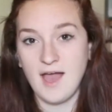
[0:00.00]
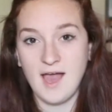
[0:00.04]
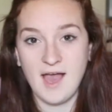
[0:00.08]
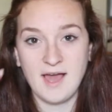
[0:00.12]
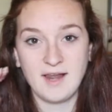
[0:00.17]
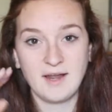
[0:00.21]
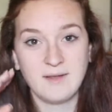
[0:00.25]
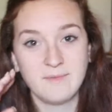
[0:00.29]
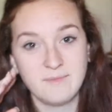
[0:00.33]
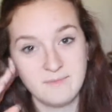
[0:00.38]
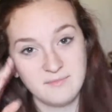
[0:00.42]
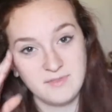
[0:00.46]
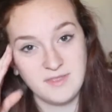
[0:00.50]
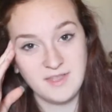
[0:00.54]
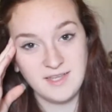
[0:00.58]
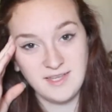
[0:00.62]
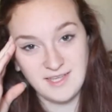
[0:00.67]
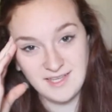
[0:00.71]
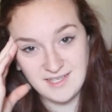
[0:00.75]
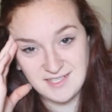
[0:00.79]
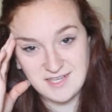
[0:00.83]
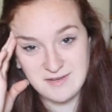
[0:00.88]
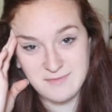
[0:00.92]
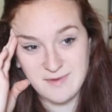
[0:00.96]
And I'm
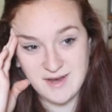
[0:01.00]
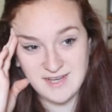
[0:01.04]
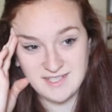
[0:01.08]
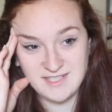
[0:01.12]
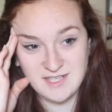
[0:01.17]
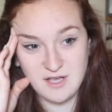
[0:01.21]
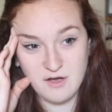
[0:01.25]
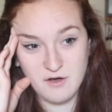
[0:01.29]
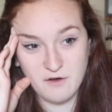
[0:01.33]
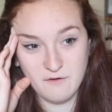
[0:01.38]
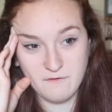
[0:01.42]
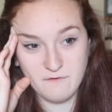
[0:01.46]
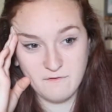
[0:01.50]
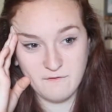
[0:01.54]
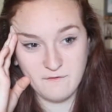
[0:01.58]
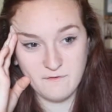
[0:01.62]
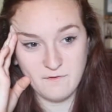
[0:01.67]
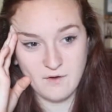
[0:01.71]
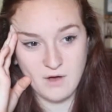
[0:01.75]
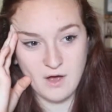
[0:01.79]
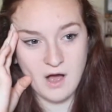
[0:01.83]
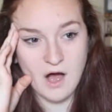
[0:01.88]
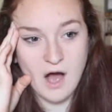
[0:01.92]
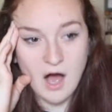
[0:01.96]
thinking to myself,
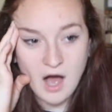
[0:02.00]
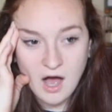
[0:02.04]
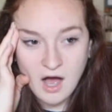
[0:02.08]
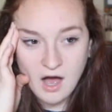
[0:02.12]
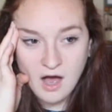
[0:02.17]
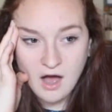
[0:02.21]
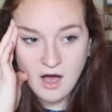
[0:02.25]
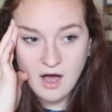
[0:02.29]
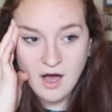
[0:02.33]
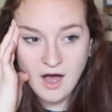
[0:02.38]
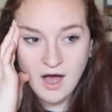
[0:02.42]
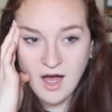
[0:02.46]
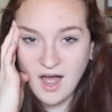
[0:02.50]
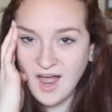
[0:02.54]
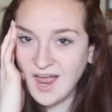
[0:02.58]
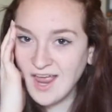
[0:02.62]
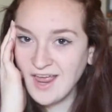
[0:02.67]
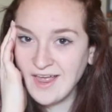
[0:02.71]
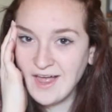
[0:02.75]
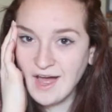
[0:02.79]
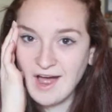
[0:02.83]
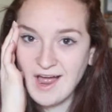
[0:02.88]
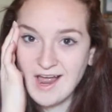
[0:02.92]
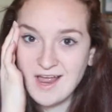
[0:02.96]

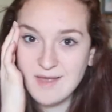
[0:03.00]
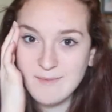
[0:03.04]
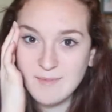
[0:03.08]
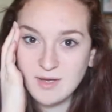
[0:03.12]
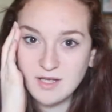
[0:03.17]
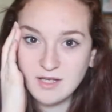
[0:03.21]
I am